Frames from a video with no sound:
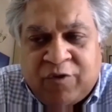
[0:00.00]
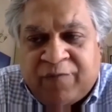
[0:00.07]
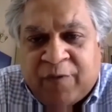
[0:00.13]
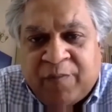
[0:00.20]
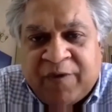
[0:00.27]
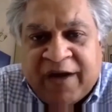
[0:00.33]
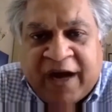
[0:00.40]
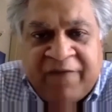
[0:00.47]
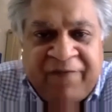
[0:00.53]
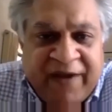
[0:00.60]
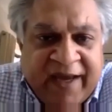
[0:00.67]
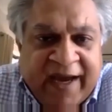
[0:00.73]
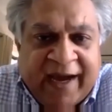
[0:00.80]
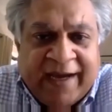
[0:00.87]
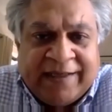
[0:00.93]
From
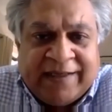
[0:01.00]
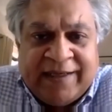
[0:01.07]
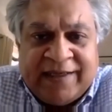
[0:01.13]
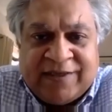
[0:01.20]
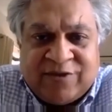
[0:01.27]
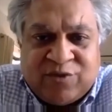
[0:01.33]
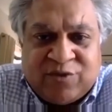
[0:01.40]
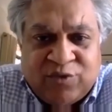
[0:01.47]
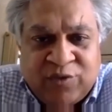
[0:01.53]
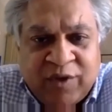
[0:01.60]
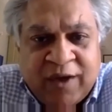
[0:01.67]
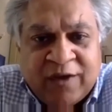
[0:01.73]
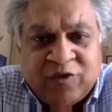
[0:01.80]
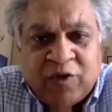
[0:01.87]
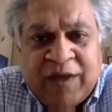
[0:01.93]
graphic artists
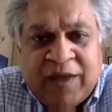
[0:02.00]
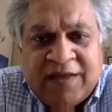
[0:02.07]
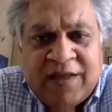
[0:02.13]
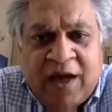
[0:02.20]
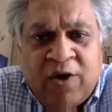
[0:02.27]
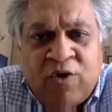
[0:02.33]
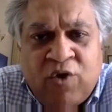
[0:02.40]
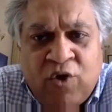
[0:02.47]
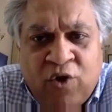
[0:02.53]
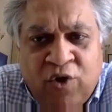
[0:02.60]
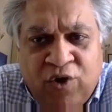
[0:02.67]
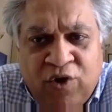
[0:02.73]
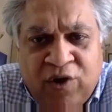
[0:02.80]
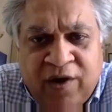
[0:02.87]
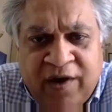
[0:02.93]
so there's a
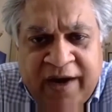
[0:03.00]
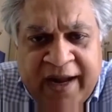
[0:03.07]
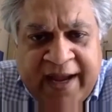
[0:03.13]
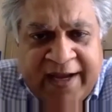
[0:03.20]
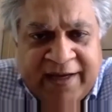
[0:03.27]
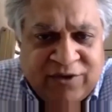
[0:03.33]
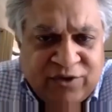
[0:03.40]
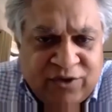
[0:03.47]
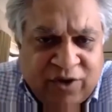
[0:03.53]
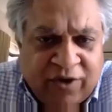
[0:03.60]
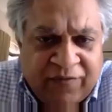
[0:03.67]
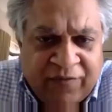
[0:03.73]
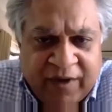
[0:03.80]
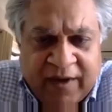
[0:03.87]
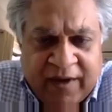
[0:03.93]
whole range of